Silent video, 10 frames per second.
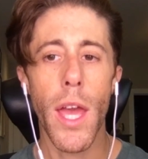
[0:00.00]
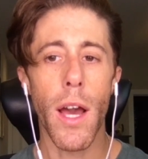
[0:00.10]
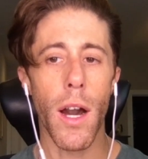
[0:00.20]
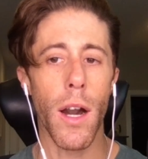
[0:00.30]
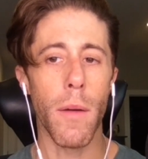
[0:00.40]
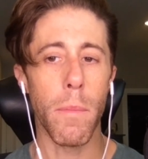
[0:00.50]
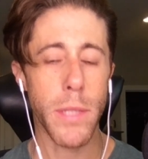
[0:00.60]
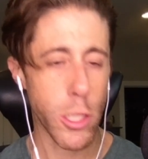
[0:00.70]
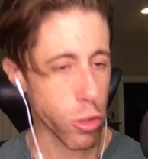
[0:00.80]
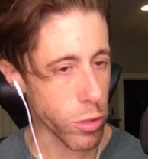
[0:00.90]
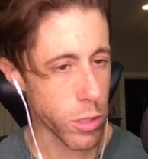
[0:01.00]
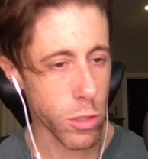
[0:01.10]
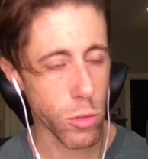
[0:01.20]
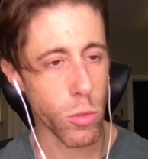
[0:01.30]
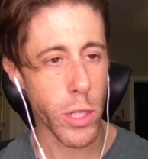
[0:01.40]
Potentially
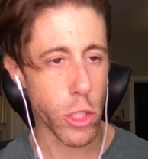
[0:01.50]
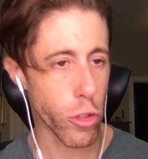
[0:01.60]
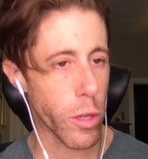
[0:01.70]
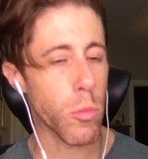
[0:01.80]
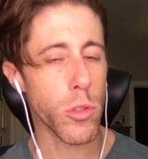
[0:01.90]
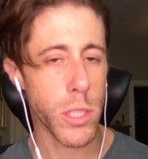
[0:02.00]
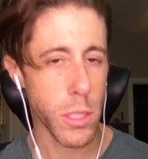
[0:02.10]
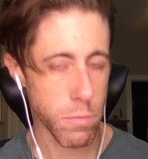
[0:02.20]
to injury. We'll see.